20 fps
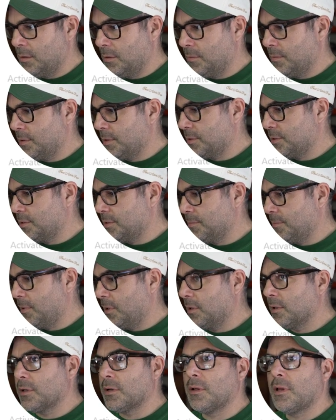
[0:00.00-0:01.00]
with a
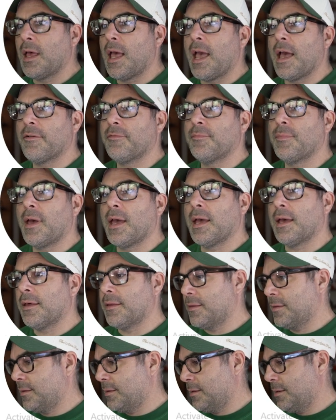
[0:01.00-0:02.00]
small little half
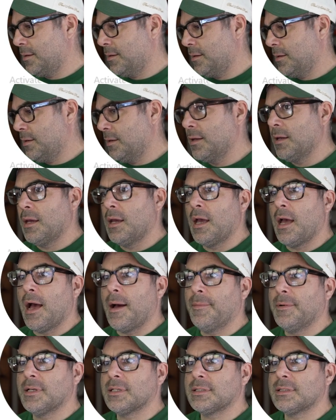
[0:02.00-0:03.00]
bath.
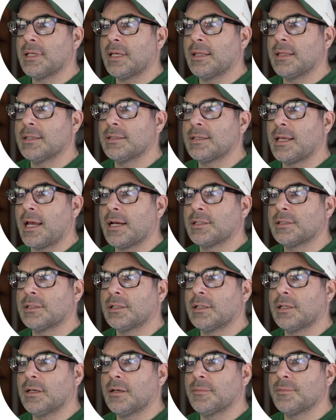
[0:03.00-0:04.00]
I'm gonna say this
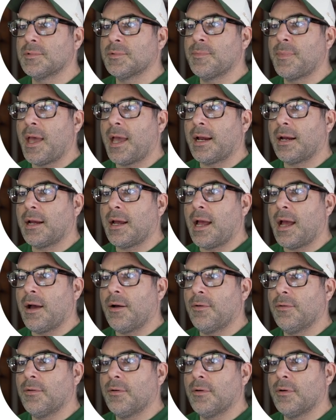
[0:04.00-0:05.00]
actually comes back
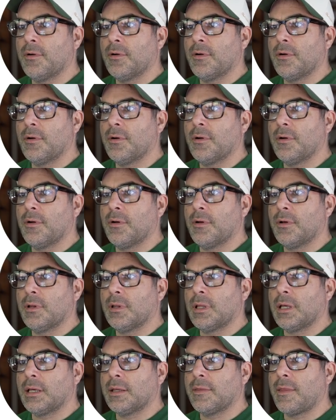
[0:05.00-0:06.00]
out
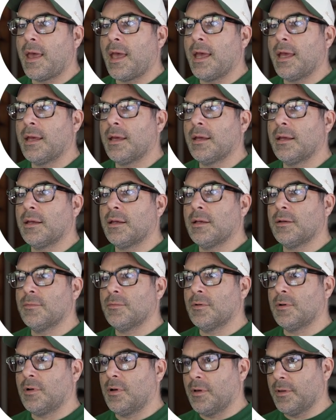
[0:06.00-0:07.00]
like that, and
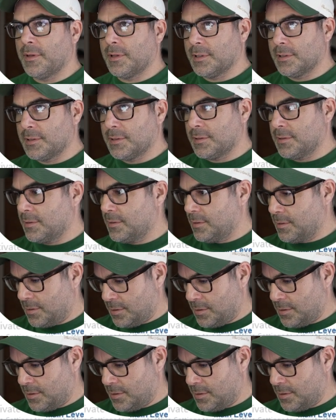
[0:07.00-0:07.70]
we'll call this